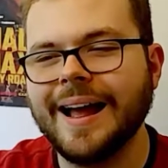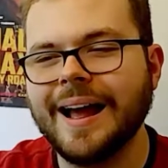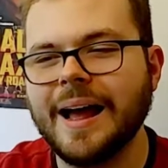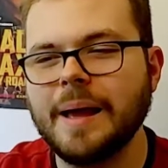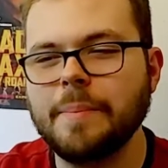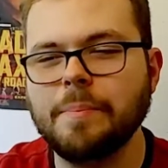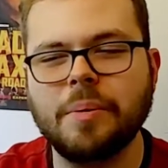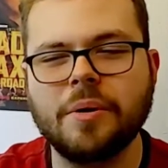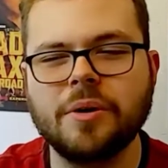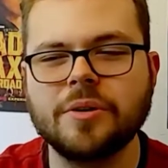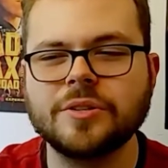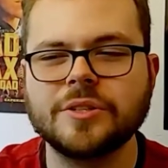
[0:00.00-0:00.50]

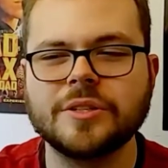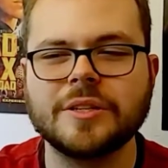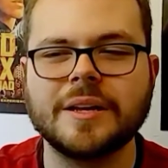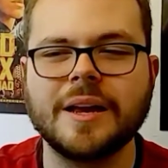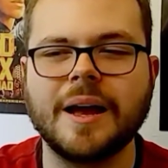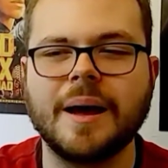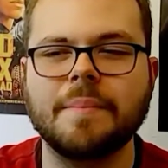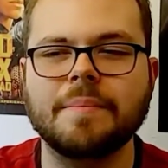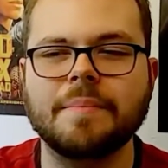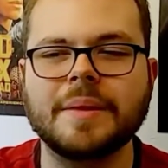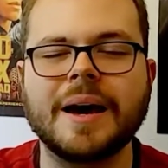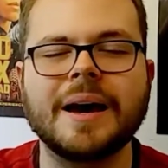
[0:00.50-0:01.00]

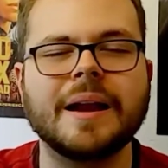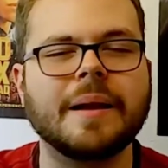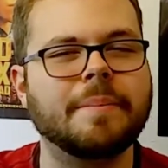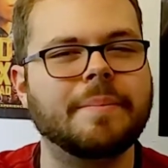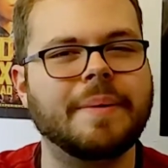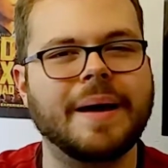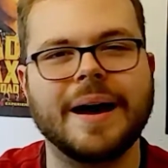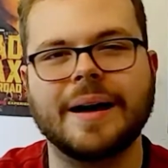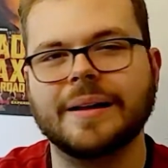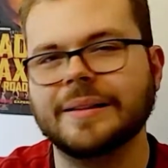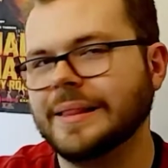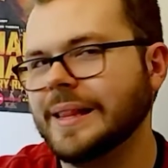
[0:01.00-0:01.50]
I'm not
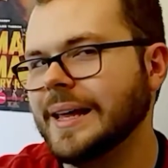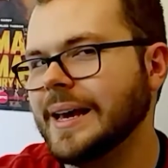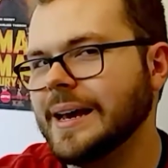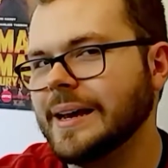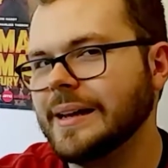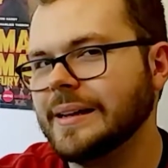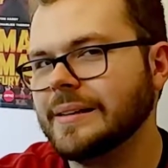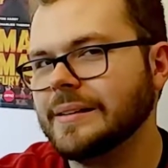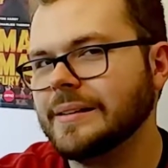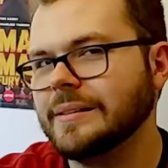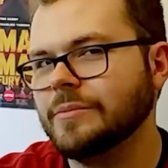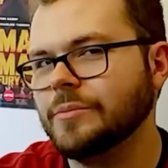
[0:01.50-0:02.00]
about
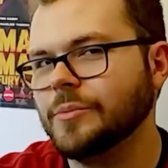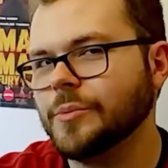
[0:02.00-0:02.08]
that,